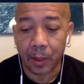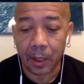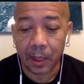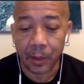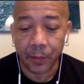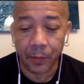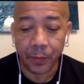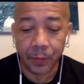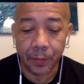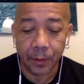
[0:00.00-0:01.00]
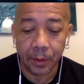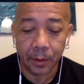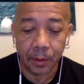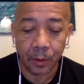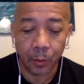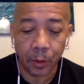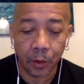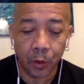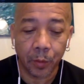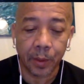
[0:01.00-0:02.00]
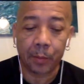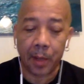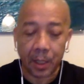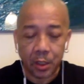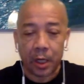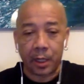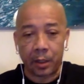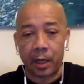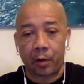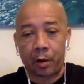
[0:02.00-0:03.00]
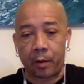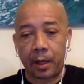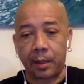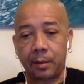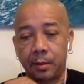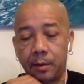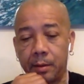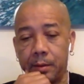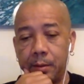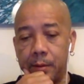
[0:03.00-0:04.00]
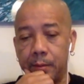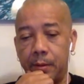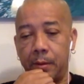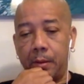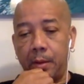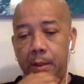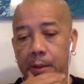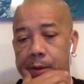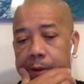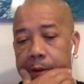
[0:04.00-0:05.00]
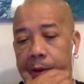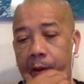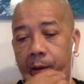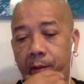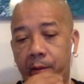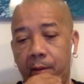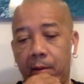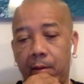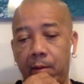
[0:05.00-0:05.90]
life in terms of black blockchain era, right? Mm-hmm. Oh, that's a